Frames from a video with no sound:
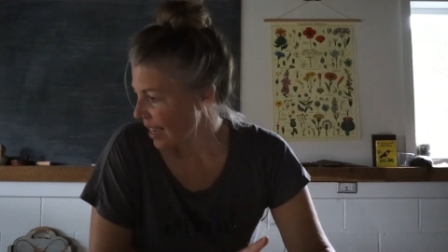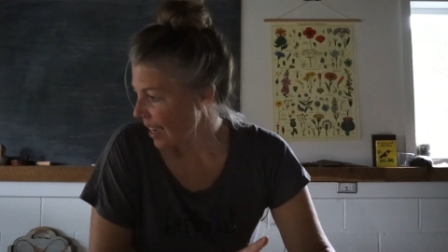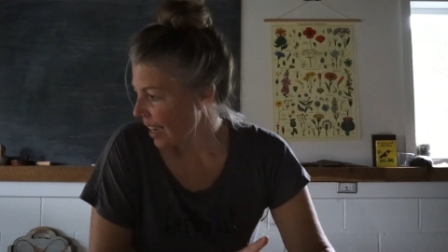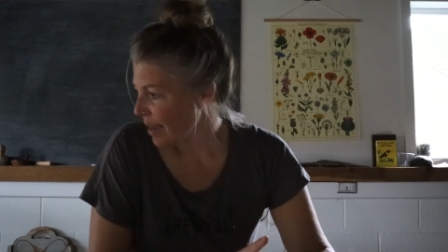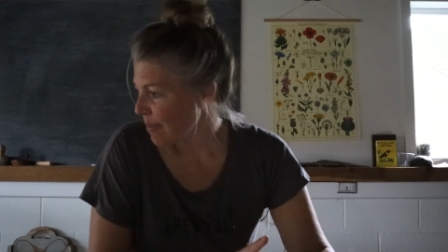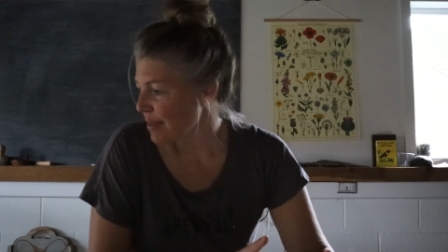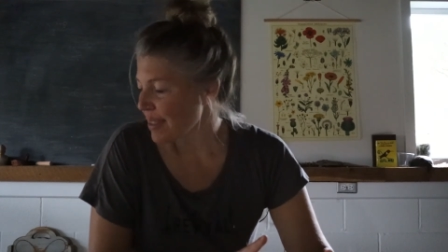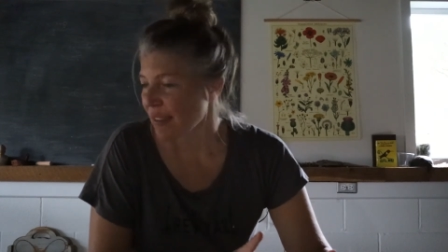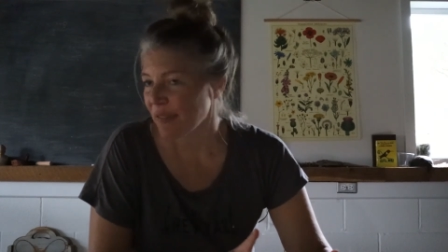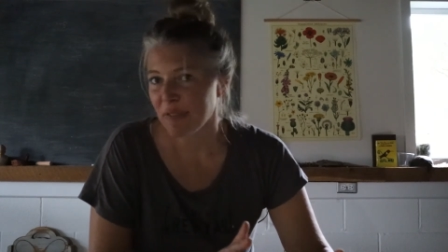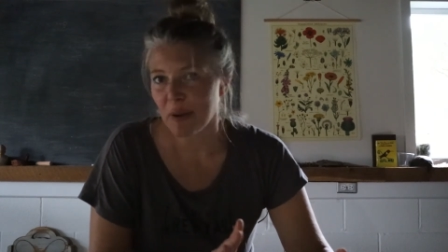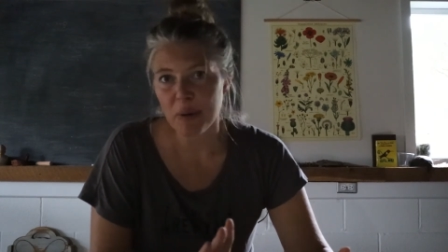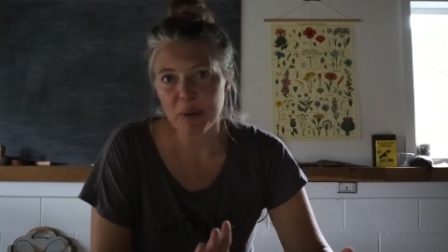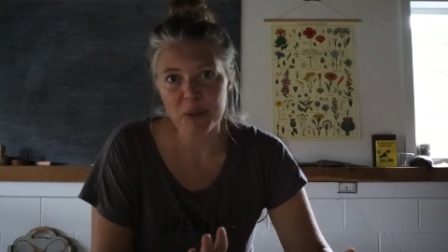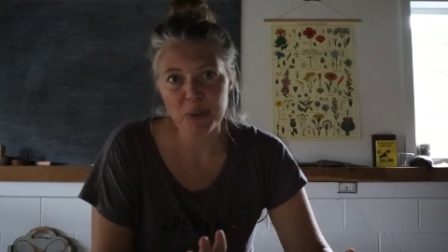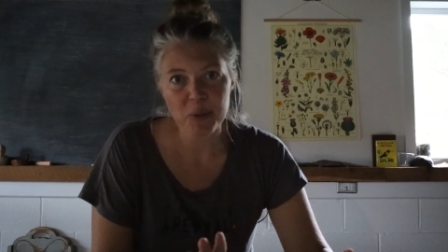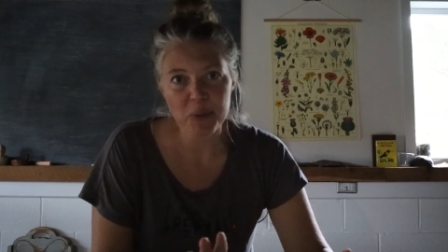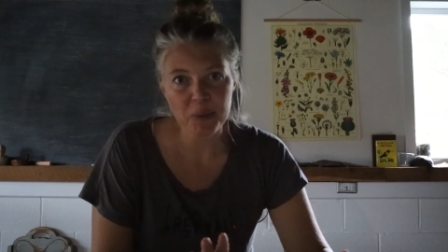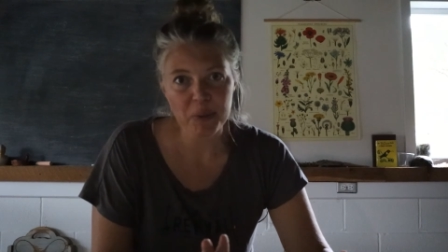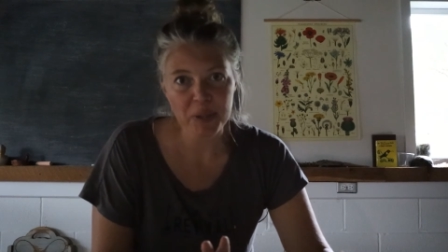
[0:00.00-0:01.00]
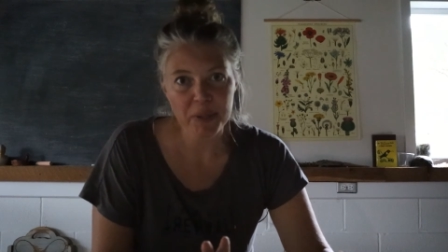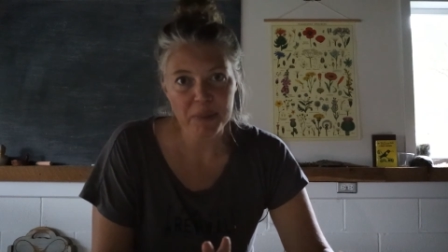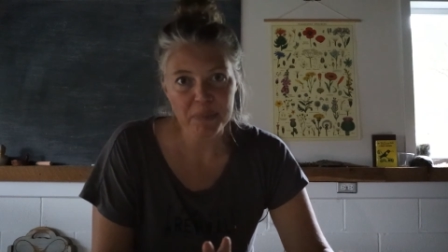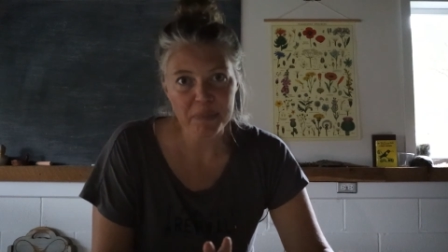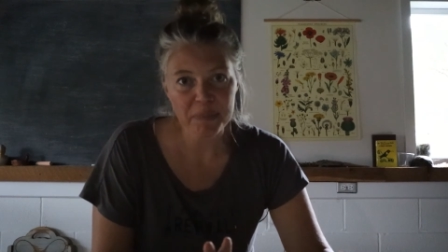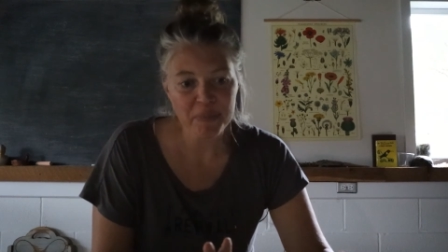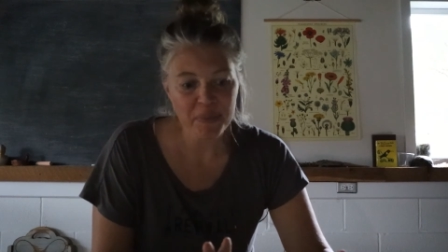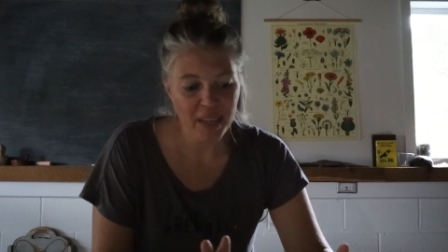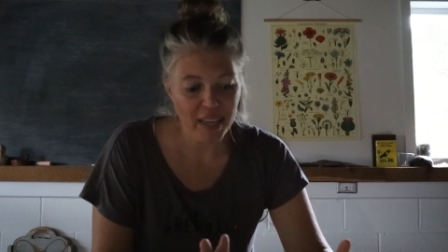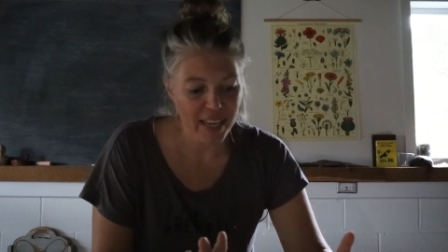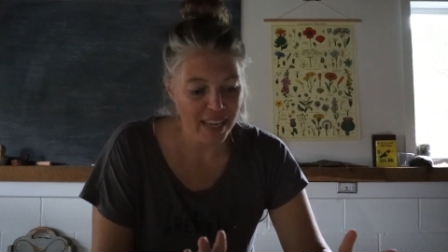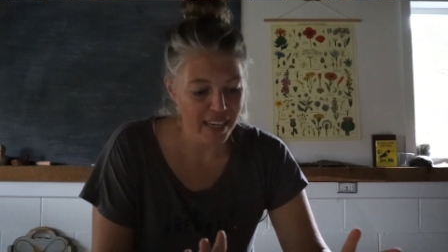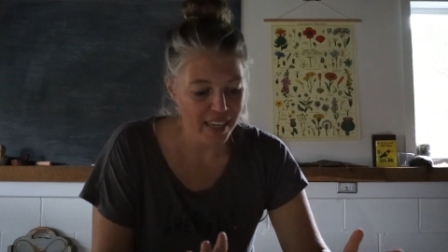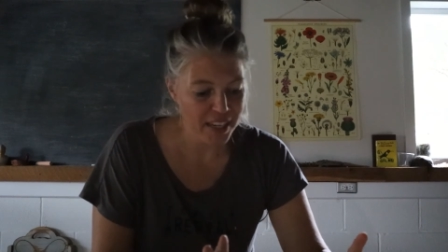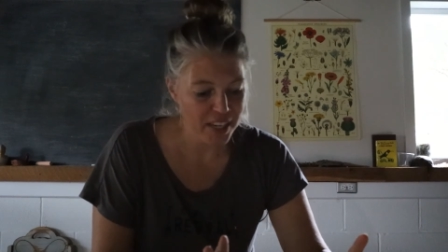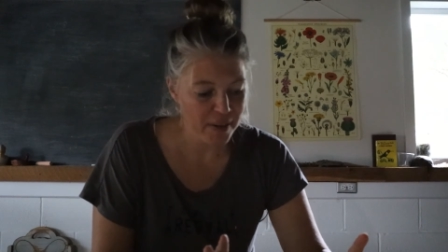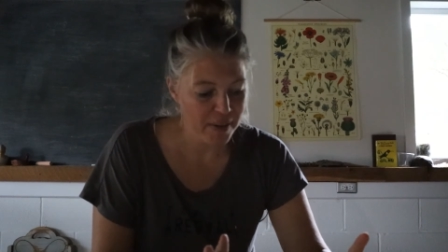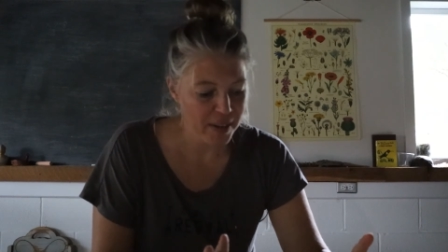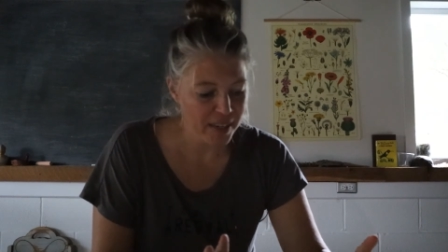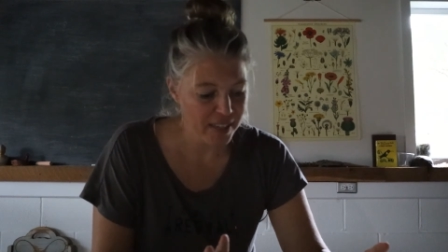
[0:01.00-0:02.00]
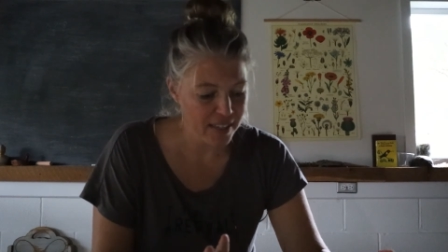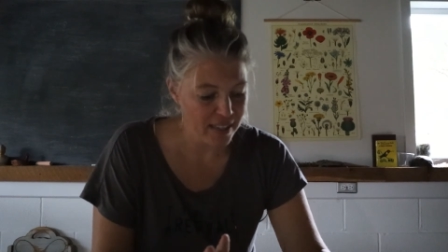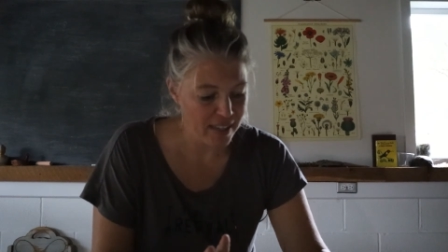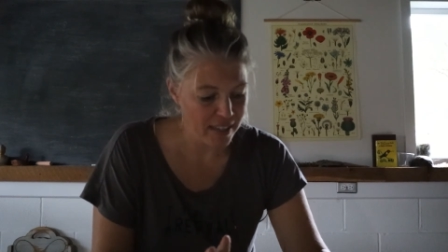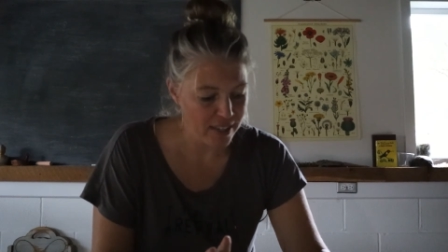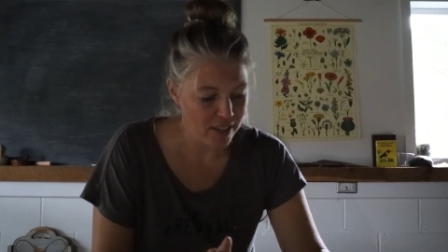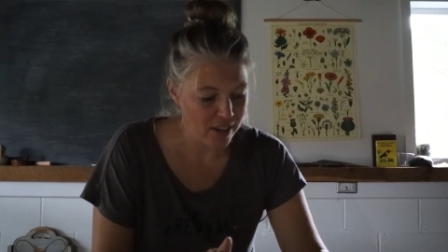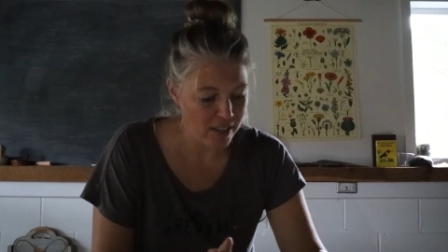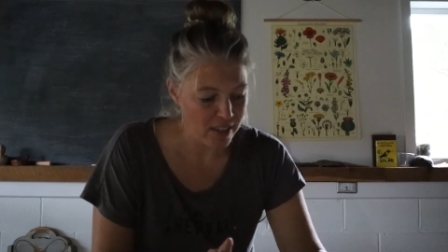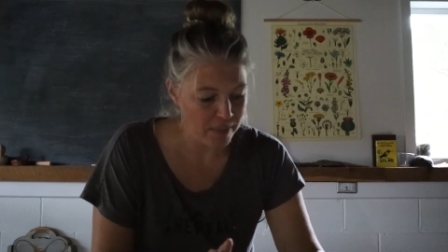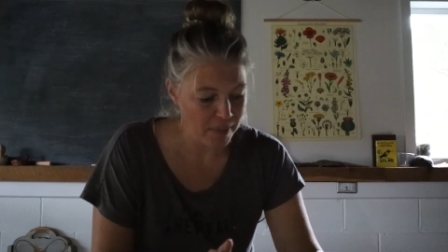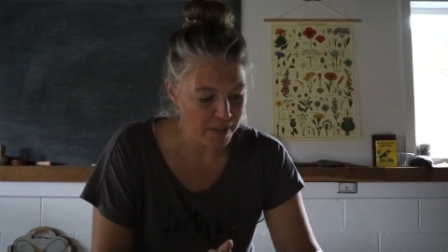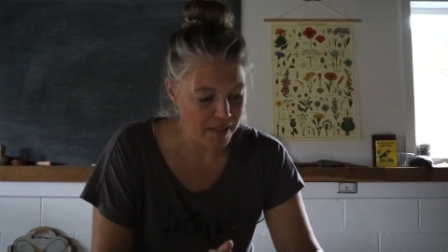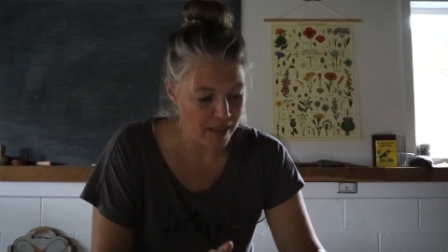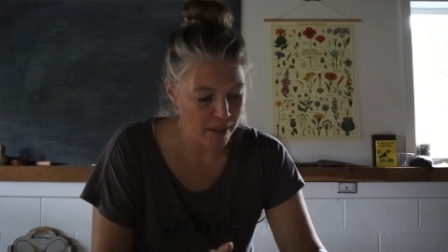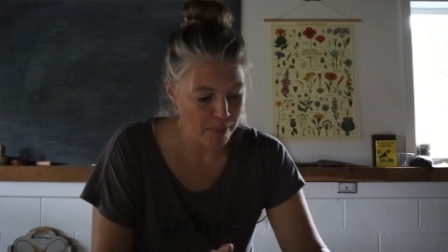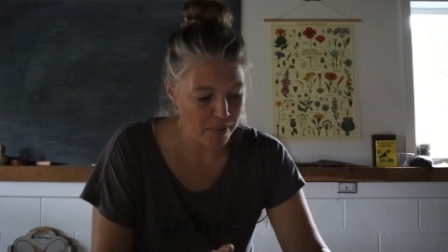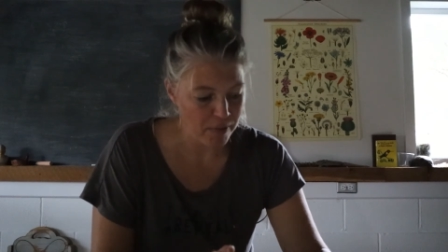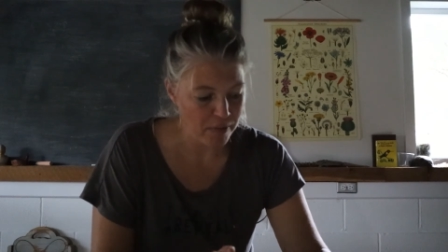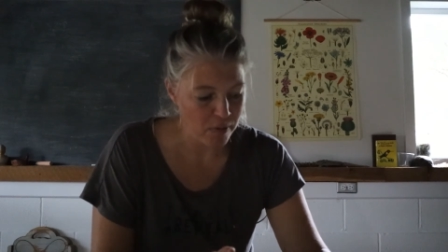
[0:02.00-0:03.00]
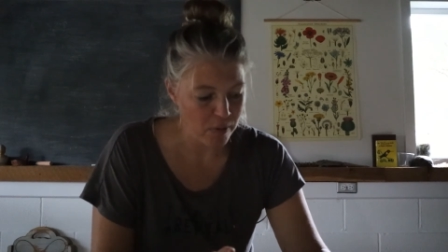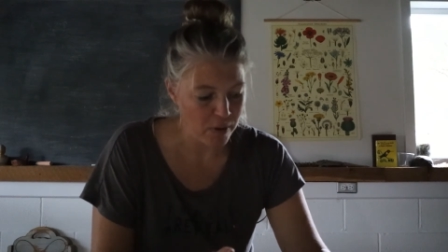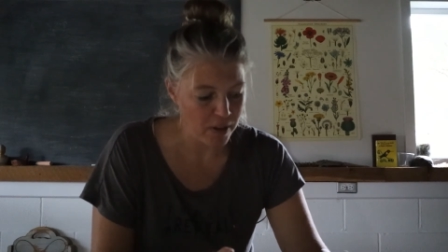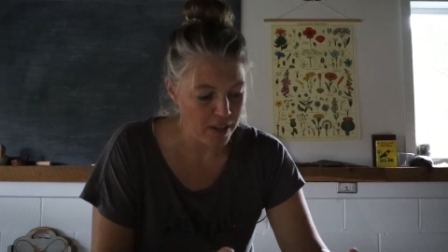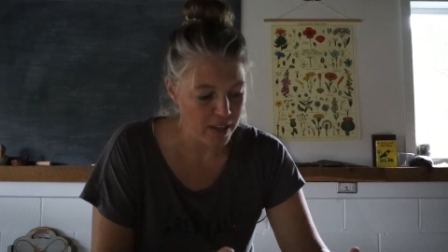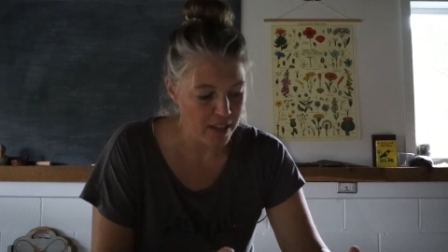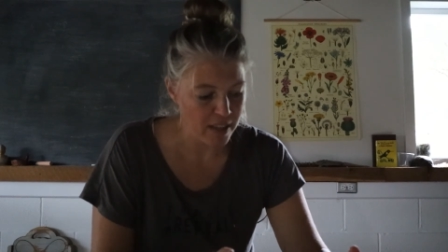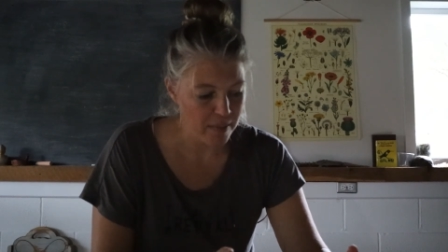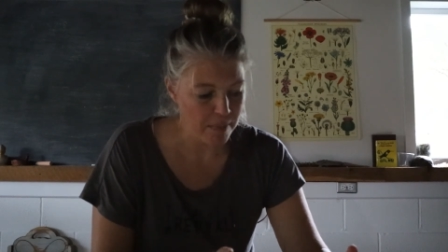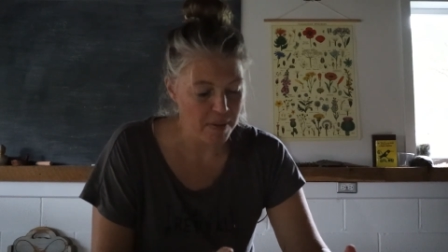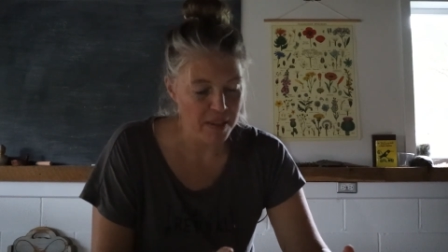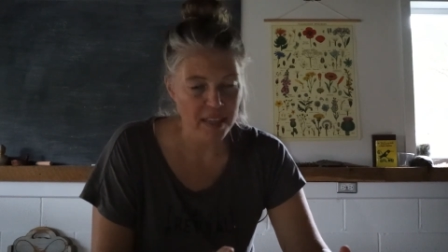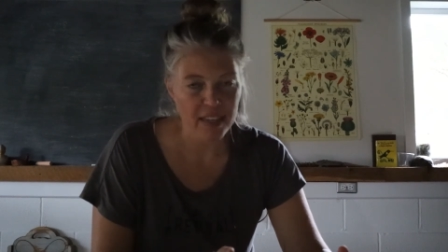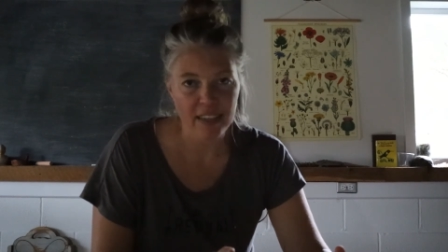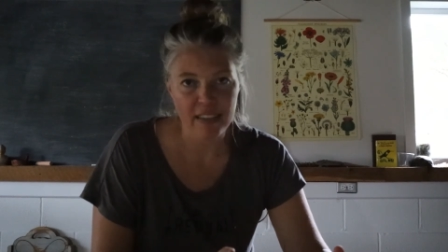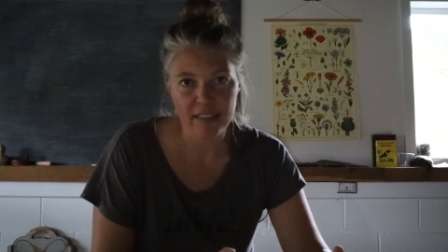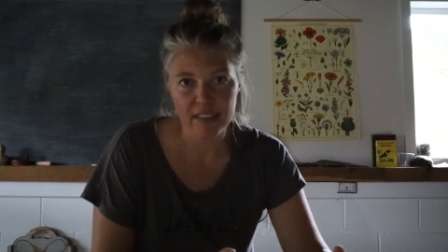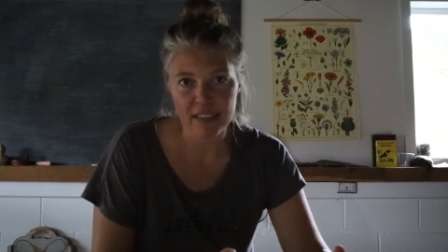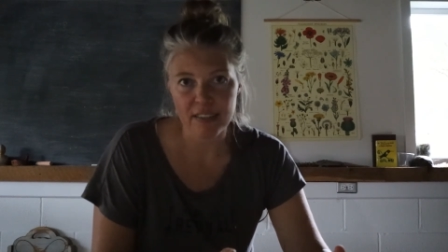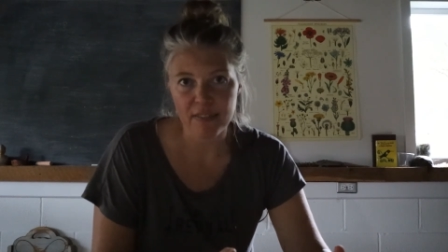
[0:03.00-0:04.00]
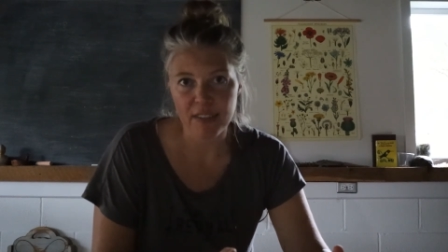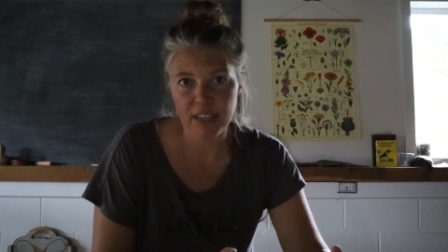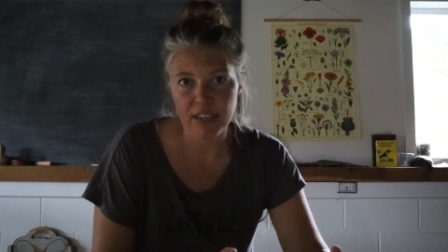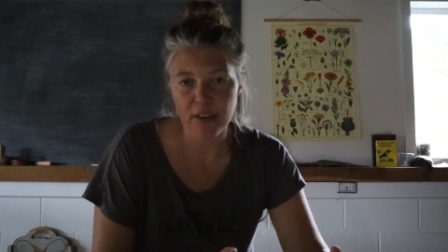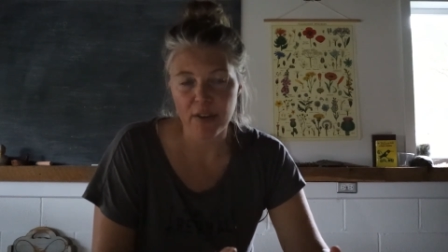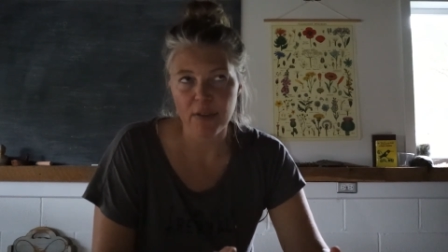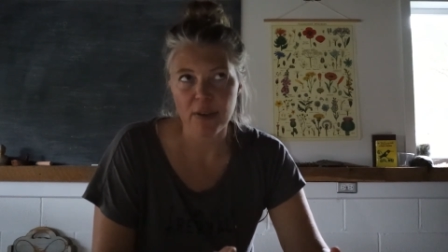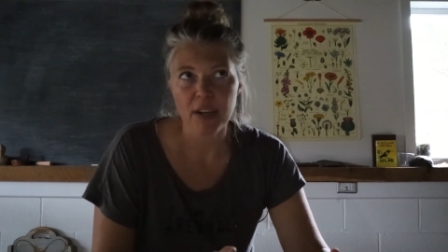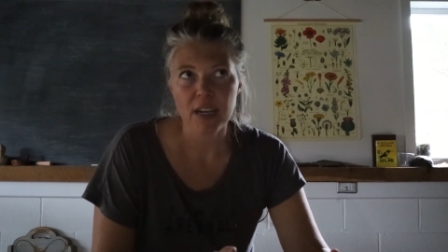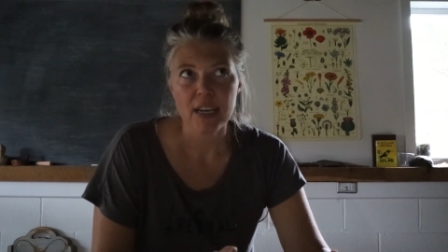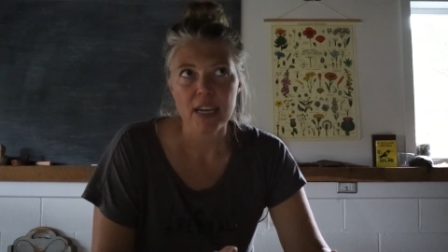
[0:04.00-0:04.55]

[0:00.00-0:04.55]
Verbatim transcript: I'm in the folk school room, and I know I, I talked about that before in the beginning of this video.